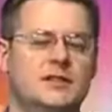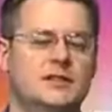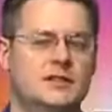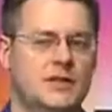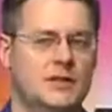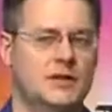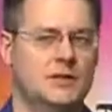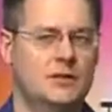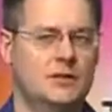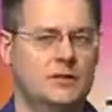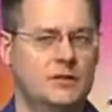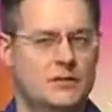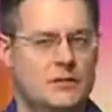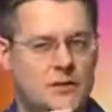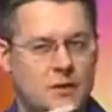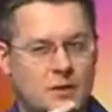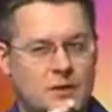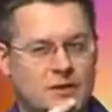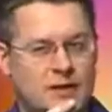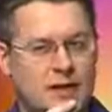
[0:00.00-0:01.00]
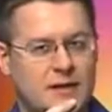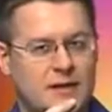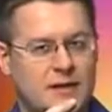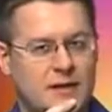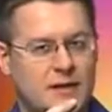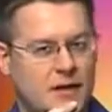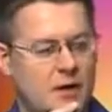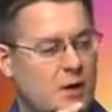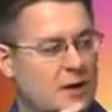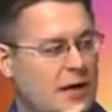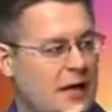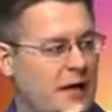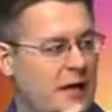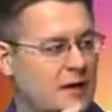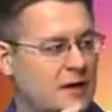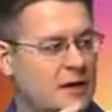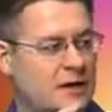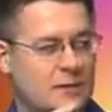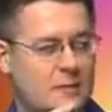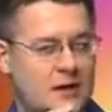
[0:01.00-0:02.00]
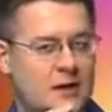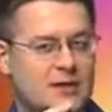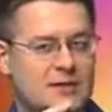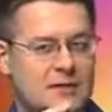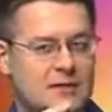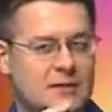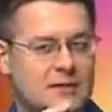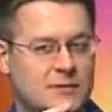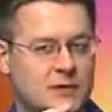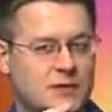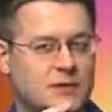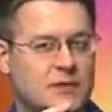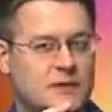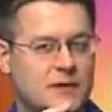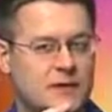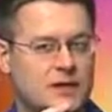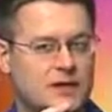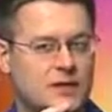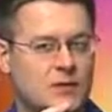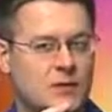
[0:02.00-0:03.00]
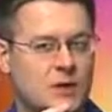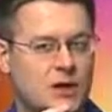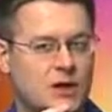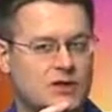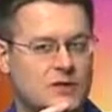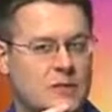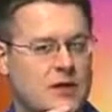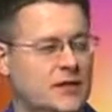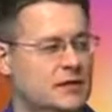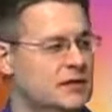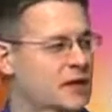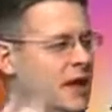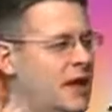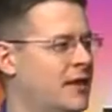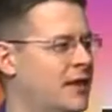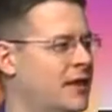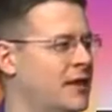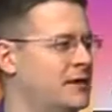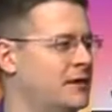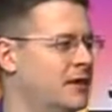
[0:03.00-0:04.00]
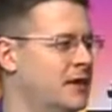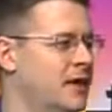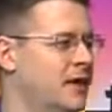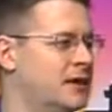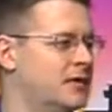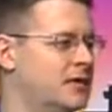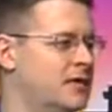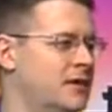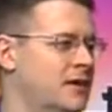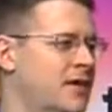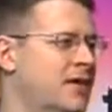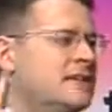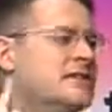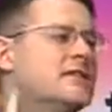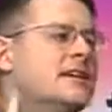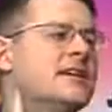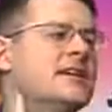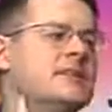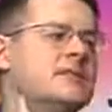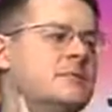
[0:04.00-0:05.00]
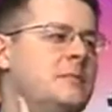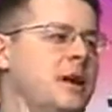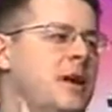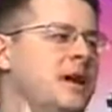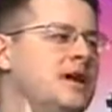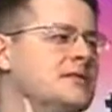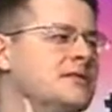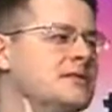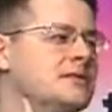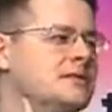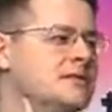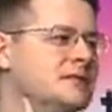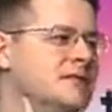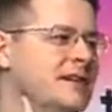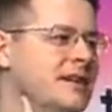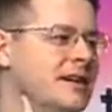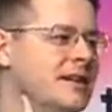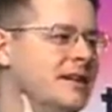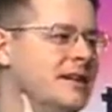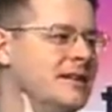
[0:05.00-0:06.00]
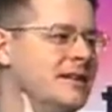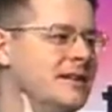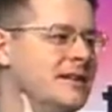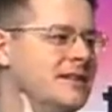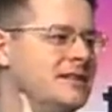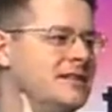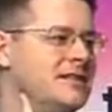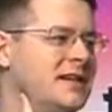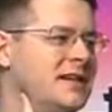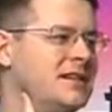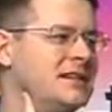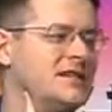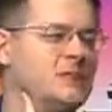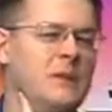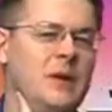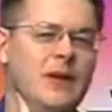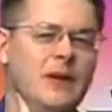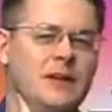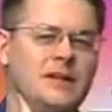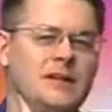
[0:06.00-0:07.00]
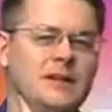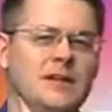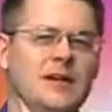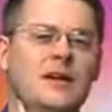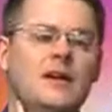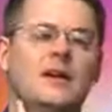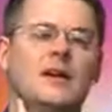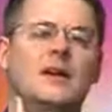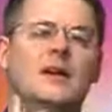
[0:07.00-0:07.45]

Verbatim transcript: just so viewers out there know how the process of crucifixion works, because, oh, they didn't, they didn't, they didn't take his pulse, right? They didn't check his pulse.